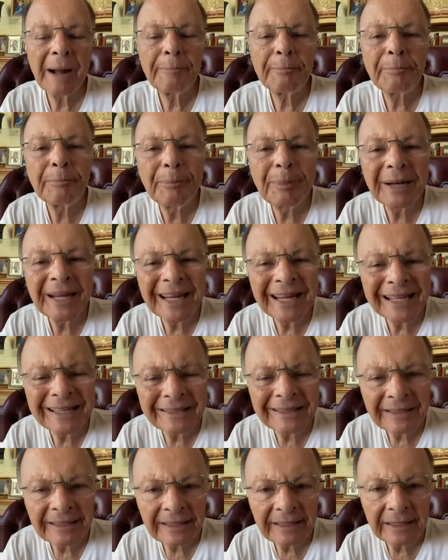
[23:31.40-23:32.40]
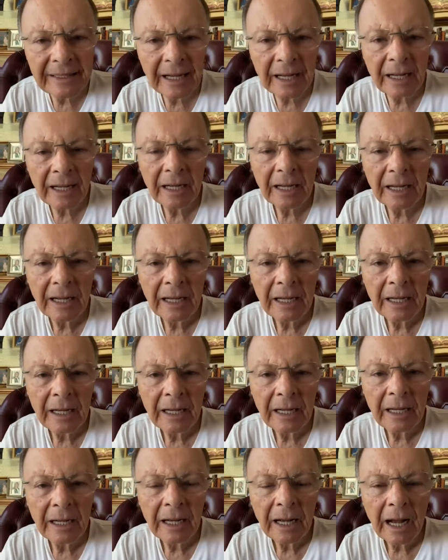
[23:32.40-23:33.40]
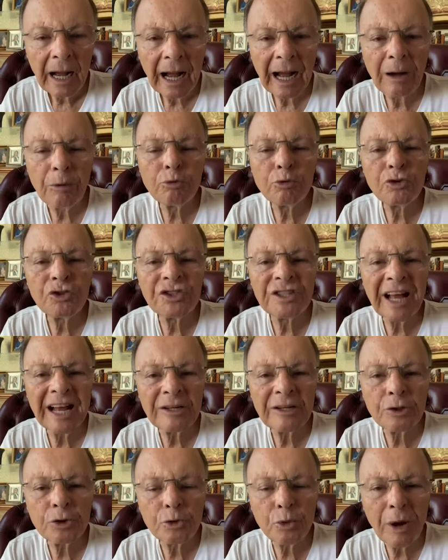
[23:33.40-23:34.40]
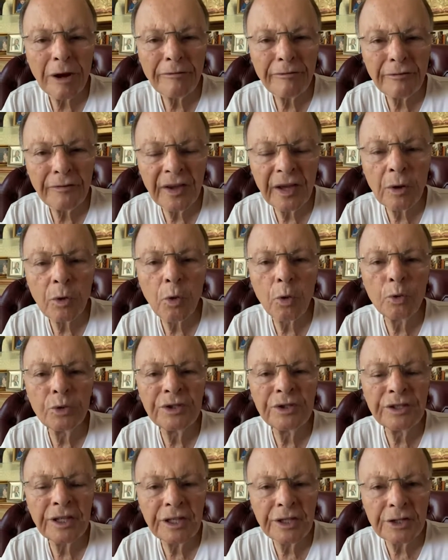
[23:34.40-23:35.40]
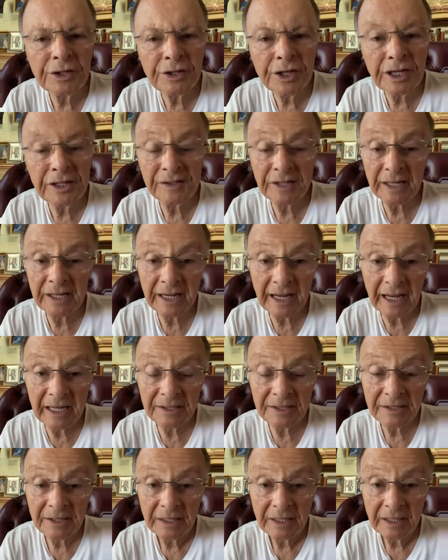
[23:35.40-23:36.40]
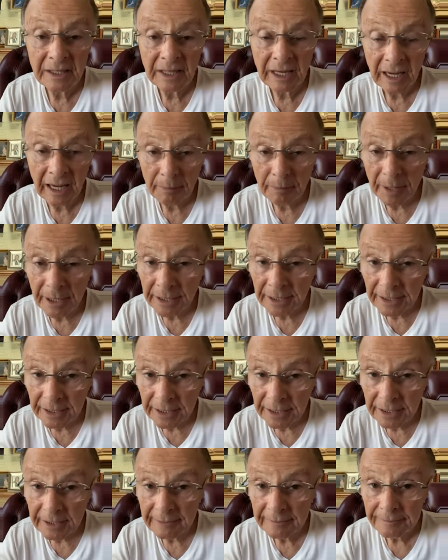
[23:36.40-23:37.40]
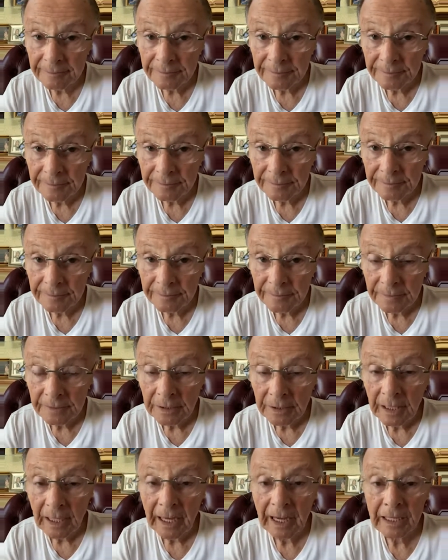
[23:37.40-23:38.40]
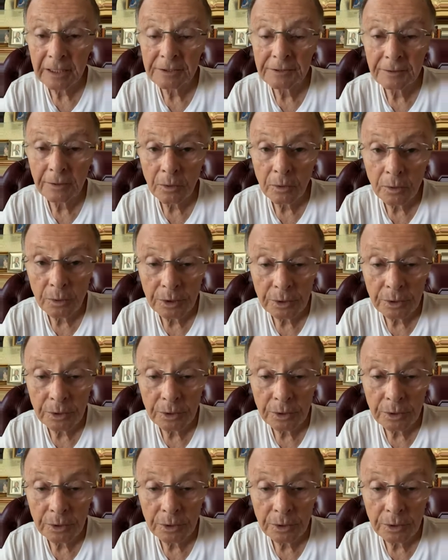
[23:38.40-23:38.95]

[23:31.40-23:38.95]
So friends, learn to use your faith with intelligence. In fact, tomorrow,